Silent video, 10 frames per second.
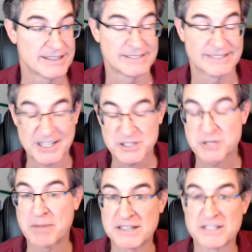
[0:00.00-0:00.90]
that's
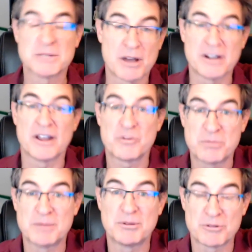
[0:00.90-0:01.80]
dependent upon other
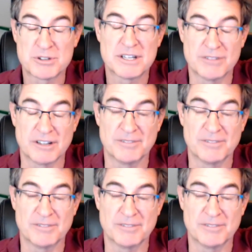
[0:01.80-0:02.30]
people receiving.